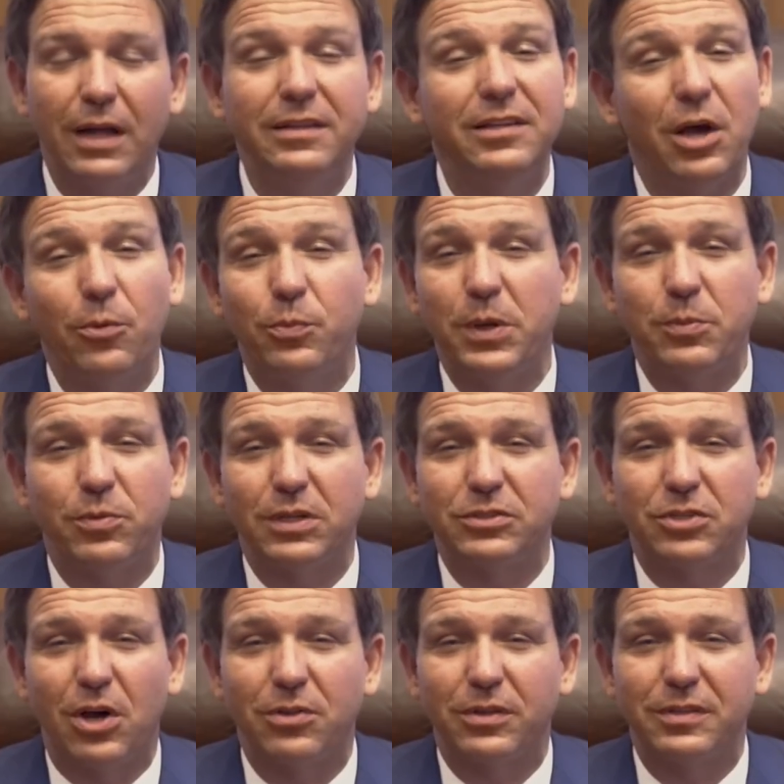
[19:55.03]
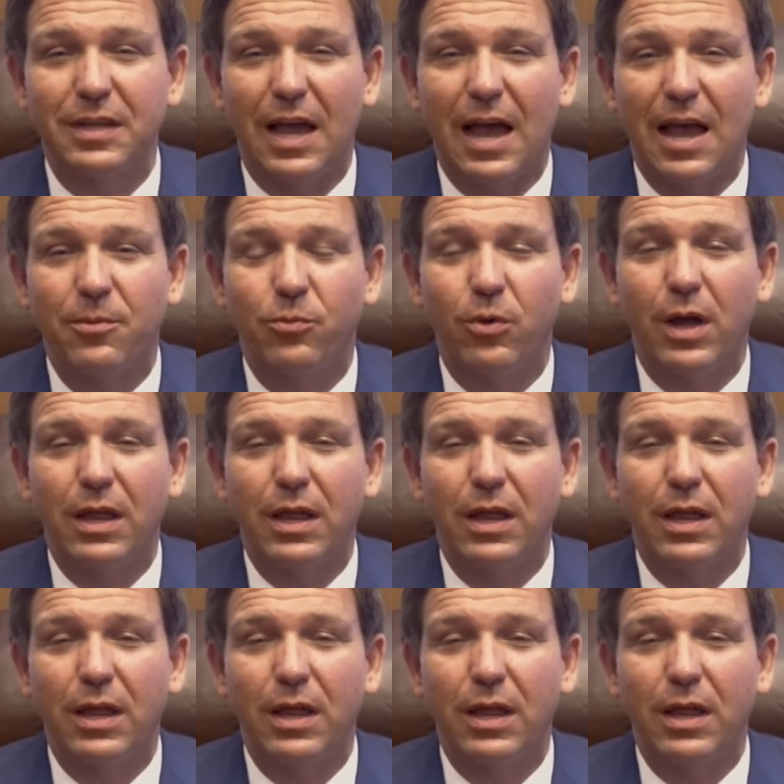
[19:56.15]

Well, I tell people this all the time.